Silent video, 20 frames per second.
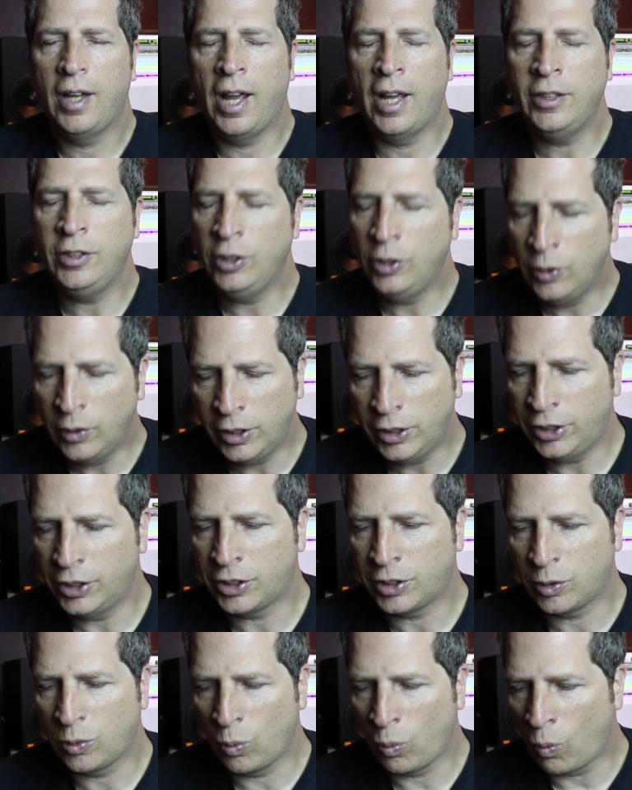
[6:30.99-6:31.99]
and you could
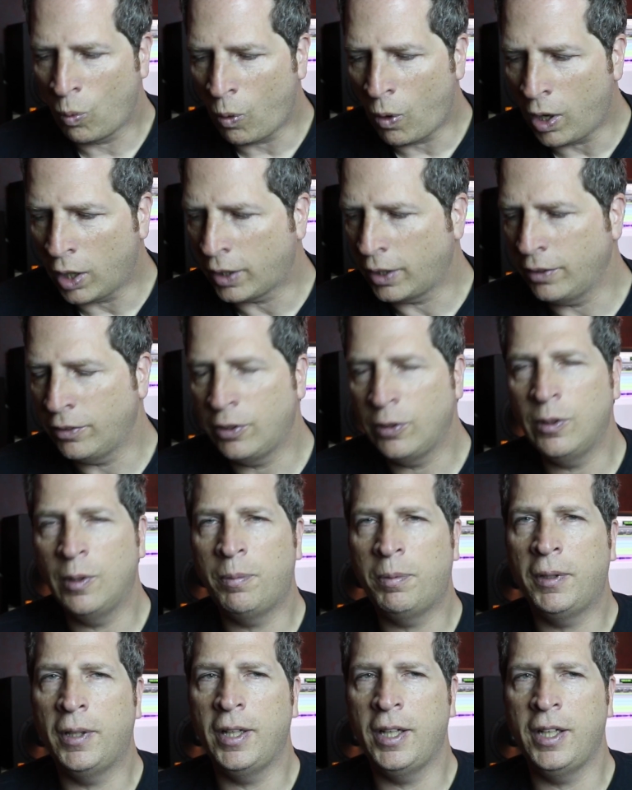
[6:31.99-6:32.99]
just walk into a
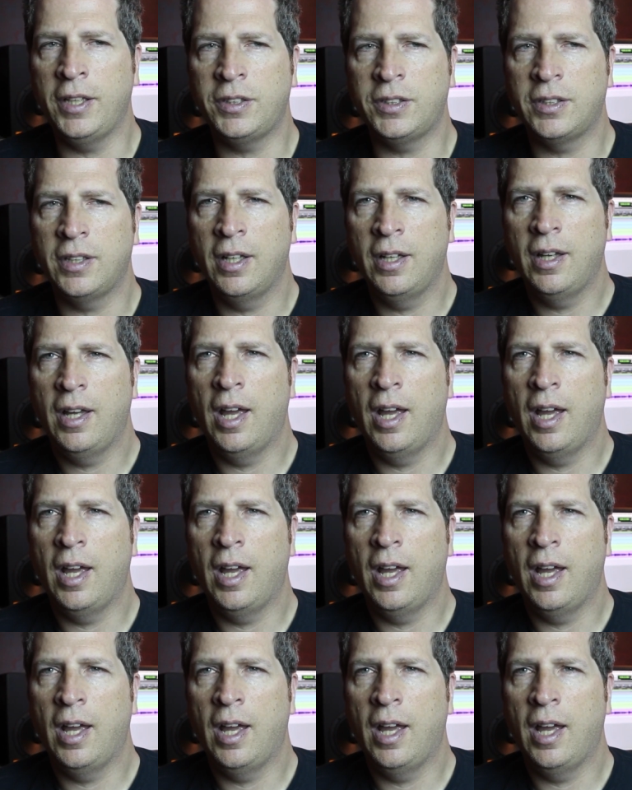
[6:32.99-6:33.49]
place